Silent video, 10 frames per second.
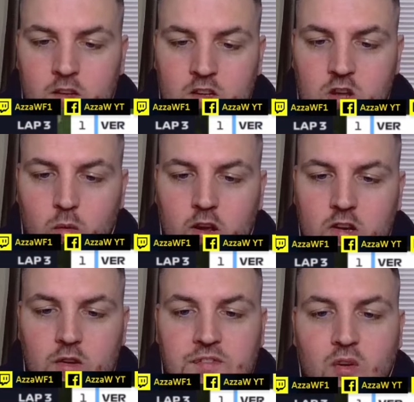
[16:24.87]
So we're going
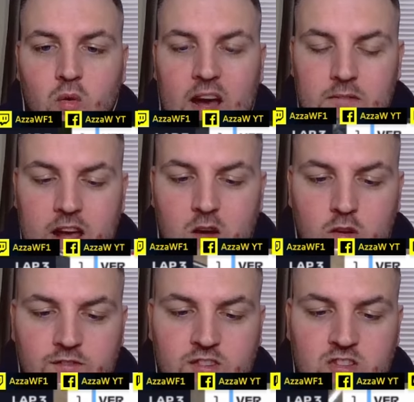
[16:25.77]
to do a full lap now
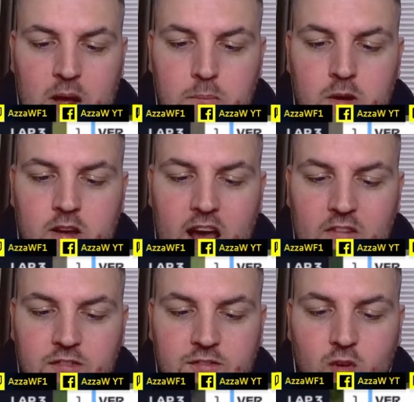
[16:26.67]
with Verstappen
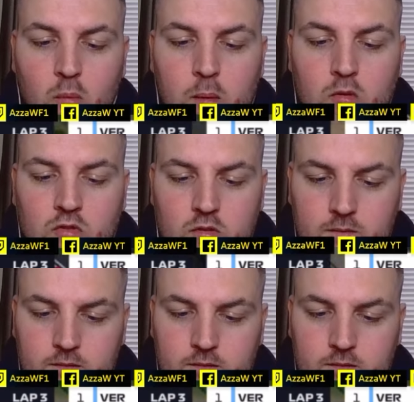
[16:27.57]
at full boost.